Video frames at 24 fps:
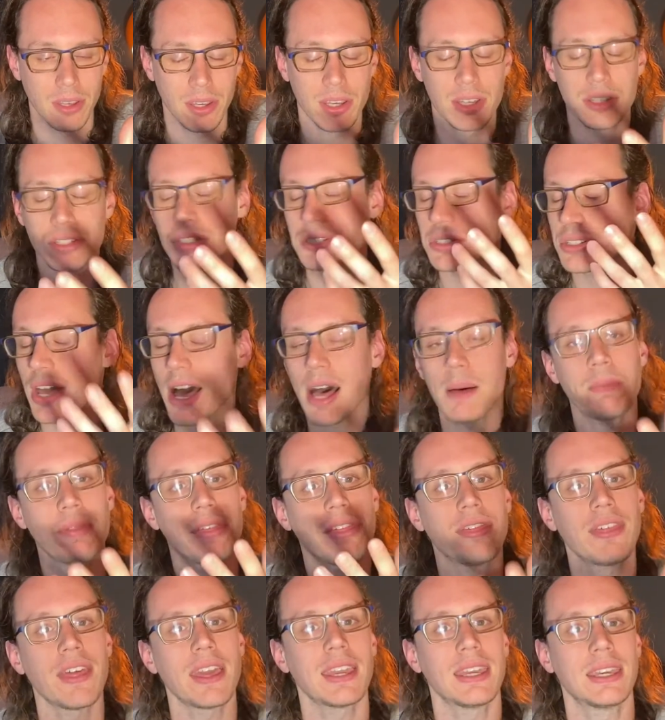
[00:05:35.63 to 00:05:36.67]
Stop
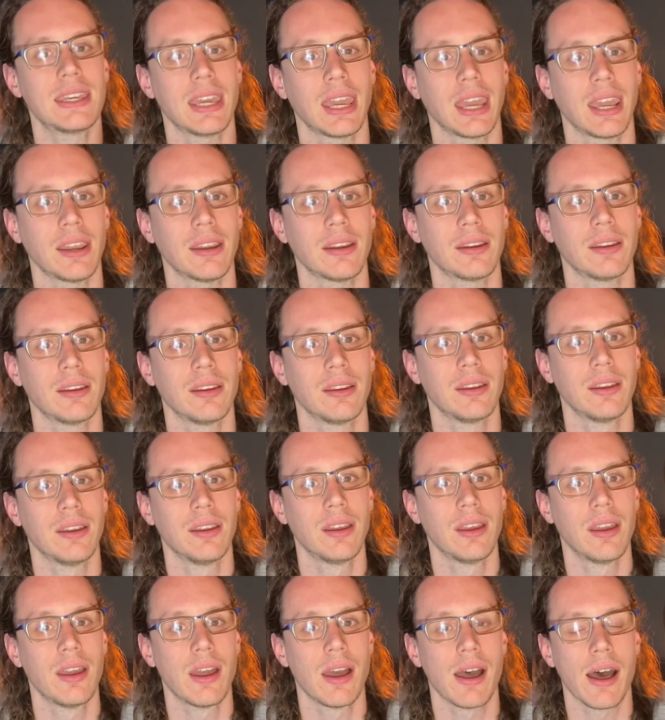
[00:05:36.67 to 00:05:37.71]
thinking
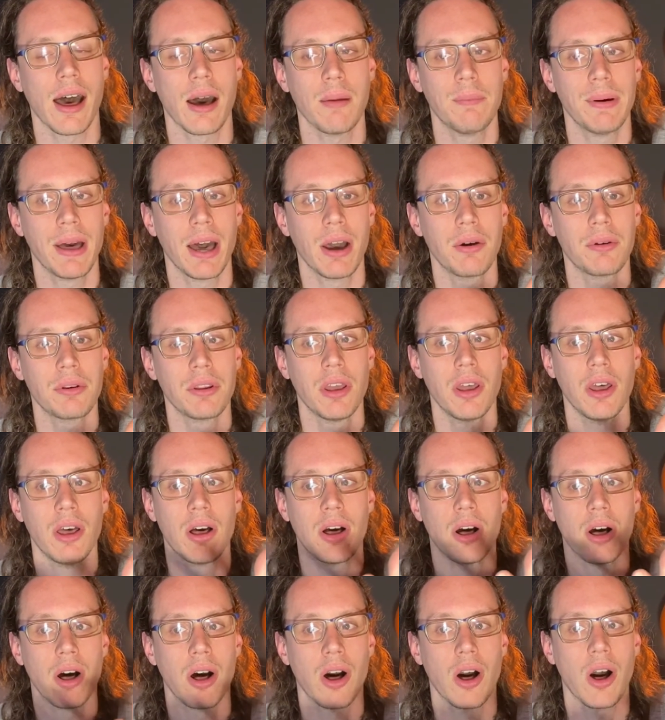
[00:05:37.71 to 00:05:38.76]
about,
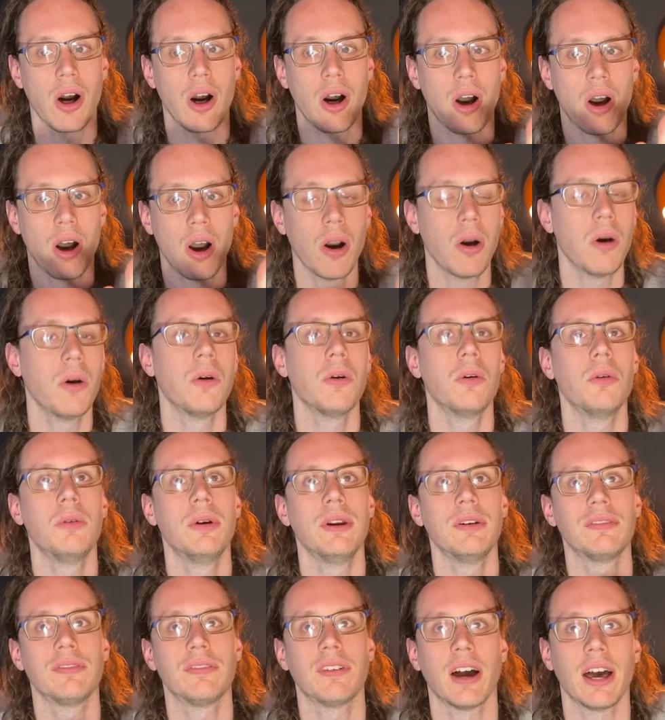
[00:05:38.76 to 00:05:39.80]
oh,
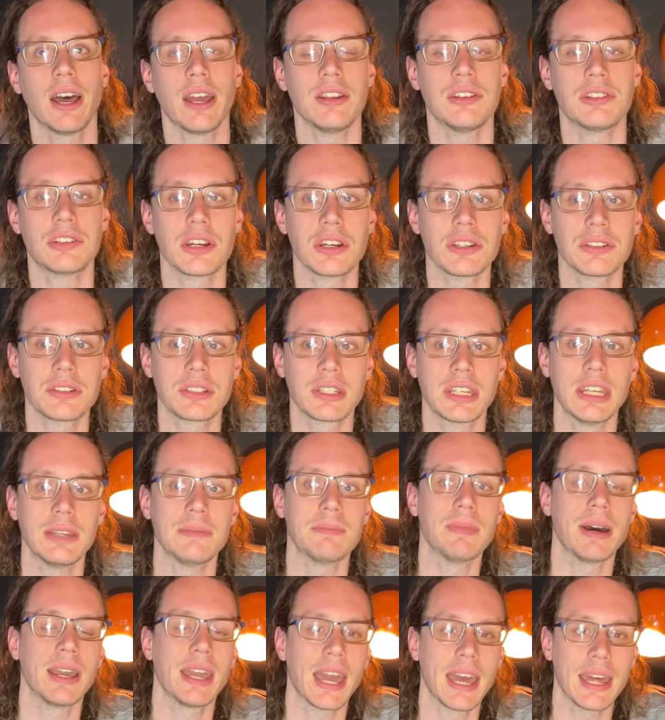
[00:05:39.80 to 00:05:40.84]
if I just keep
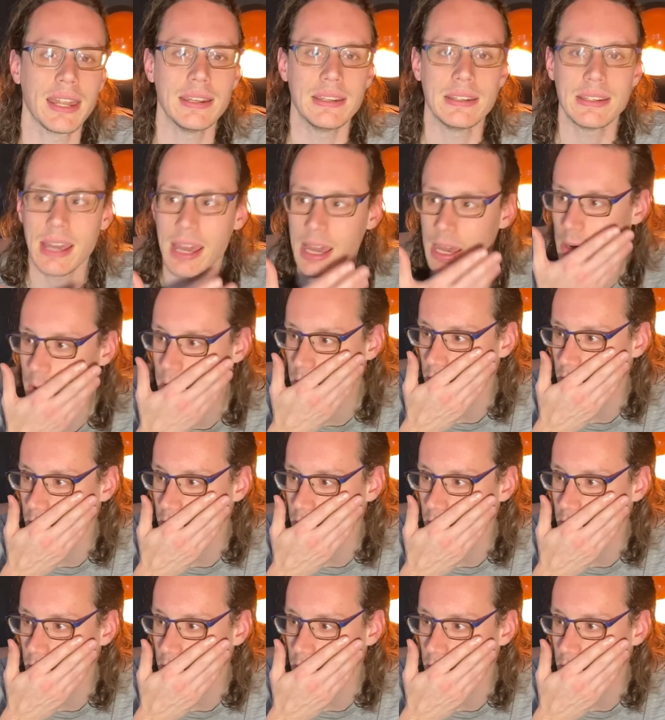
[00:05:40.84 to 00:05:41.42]
my head down,